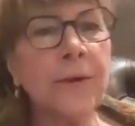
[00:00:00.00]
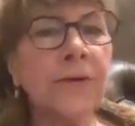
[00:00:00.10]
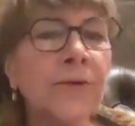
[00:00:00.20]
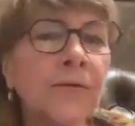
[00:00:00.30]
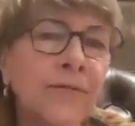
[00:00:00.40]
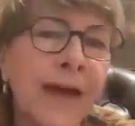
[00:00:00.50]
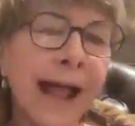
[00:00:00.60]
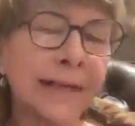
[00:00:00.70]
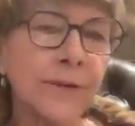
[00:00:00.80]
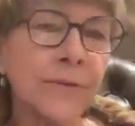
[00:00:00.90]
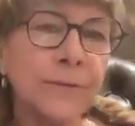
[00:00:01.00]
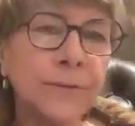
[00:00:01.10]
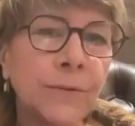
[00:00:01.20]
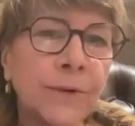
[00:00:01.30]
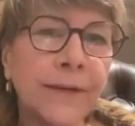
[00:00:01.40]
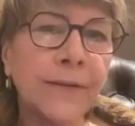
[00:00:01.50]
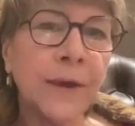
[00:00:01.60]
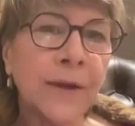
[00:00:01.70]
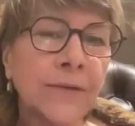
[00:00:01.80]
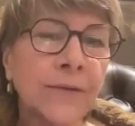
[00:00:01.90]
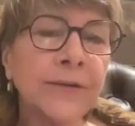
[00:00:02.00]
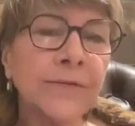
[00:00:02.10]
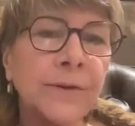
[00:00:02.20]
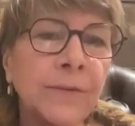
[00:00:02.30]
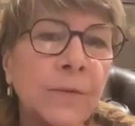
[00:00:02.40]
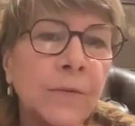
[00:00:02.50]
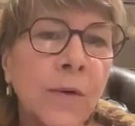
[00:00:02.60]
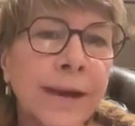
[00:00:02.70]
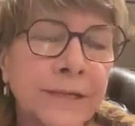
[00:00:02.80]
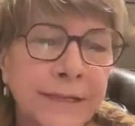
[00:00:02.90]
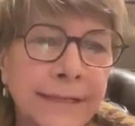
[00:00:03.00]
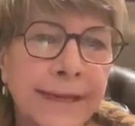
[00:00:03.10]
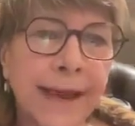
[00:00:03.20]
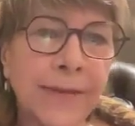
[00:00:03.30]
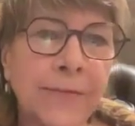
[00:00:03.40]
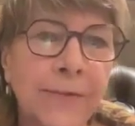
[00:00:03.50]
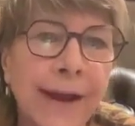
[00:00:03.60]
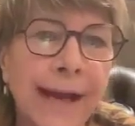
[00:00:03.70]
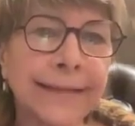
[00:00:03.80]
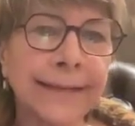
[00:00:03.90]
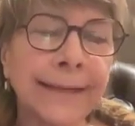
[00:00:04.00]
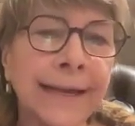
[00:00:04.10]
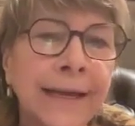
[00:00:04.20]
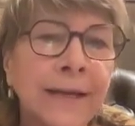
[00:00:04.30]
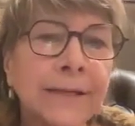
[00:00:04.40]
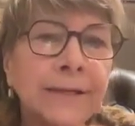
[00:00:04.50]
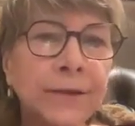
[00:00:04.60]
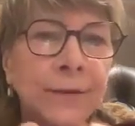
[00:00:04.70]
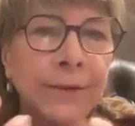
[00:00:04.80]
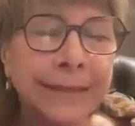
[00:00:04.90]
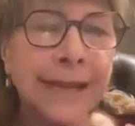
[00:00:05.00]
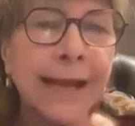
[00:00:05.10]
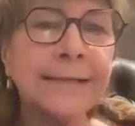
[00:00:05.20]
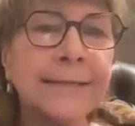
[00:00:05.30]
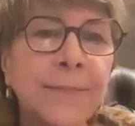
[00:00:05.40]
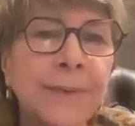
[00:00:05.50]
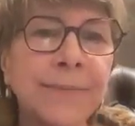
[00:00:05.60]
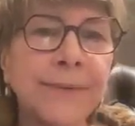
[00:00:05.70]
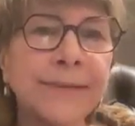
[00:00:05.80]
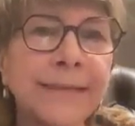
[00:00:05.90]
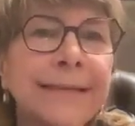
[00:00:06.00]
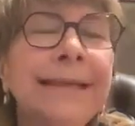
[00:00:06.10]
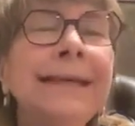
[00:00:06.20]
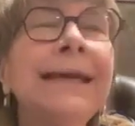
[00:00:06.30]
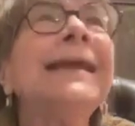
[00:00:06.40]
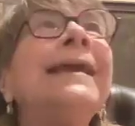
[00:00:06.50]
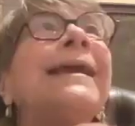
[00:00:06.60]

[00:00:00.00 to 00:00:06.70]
What are your values? There are different questions now that we're asking to entice people to see